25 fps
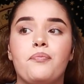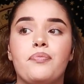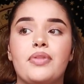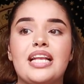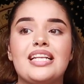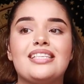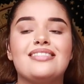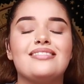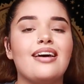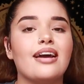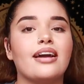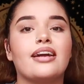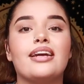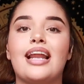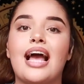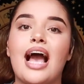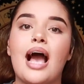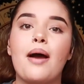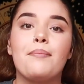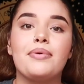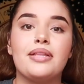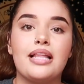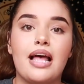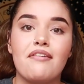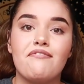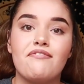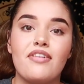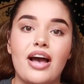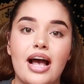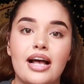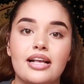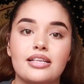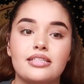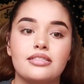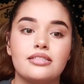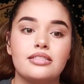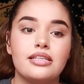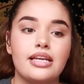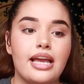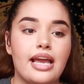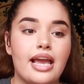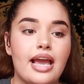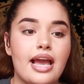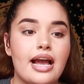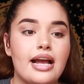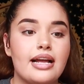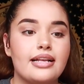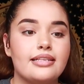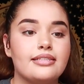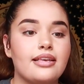It's not gonna happen that fast.
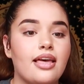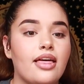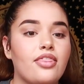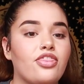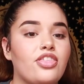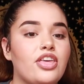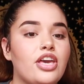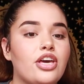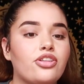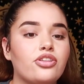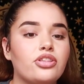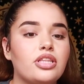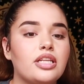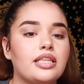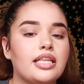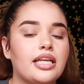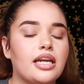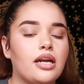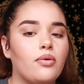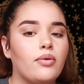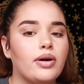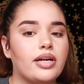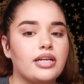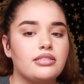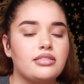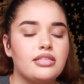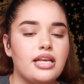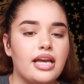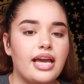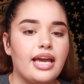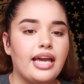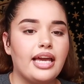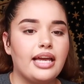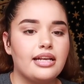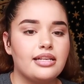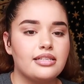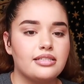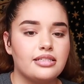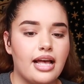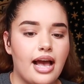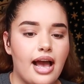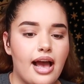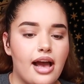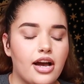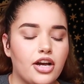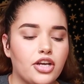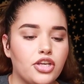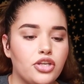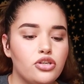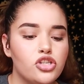And the other thing that I want to say is
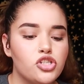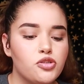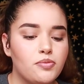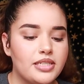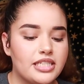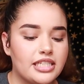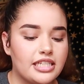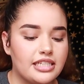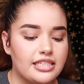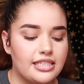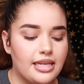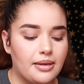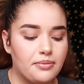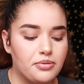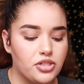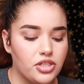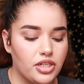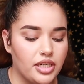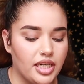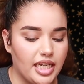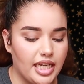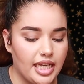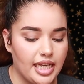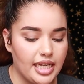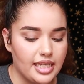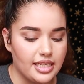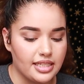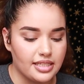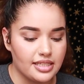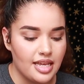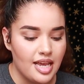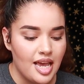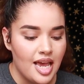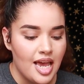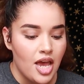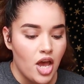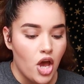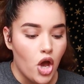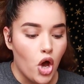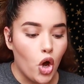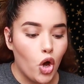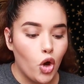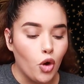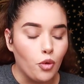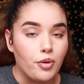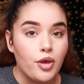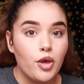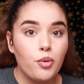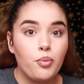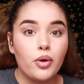that a huge misconception is,
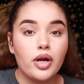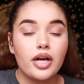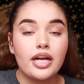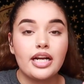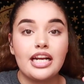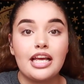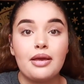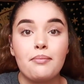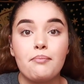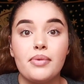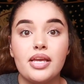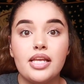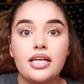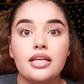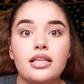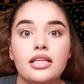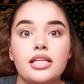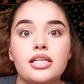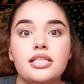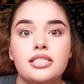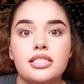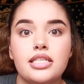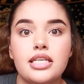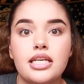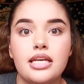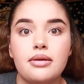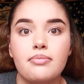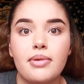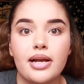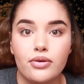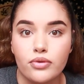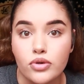oh, people are gonna immediately see my